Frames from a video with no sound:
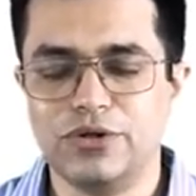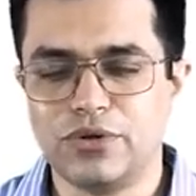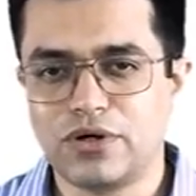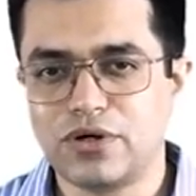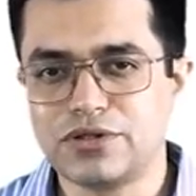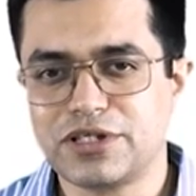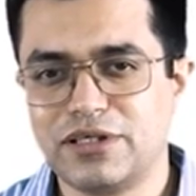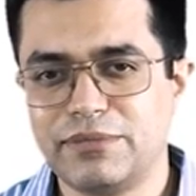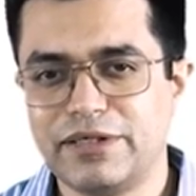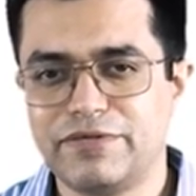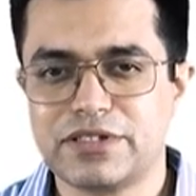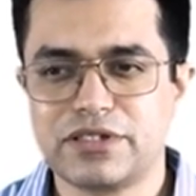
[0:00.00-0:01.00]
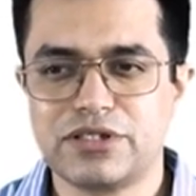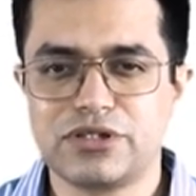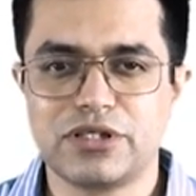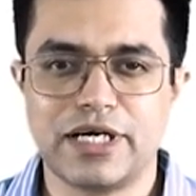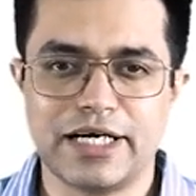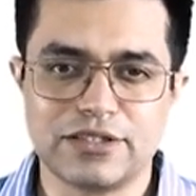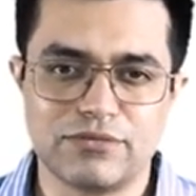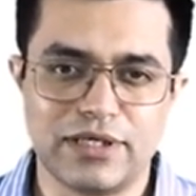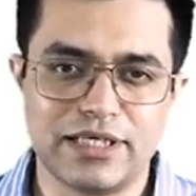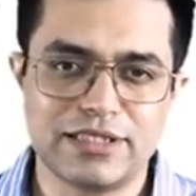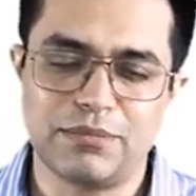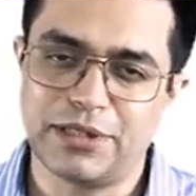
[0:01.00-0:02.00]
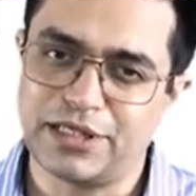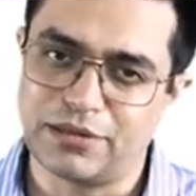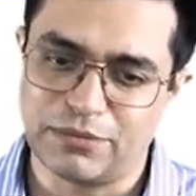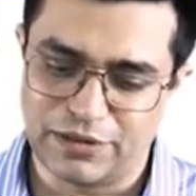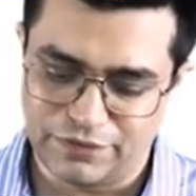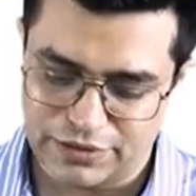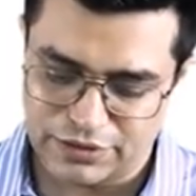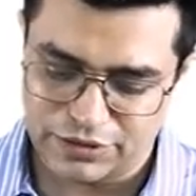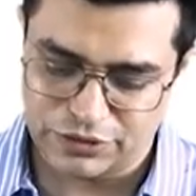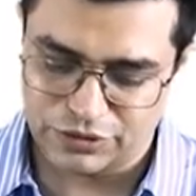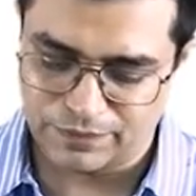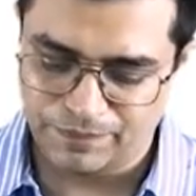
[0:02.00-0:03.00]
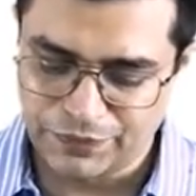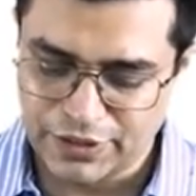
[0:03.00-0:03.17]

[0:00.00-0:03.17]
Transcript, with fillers: neurological manifestation as well as hepatic manifestation.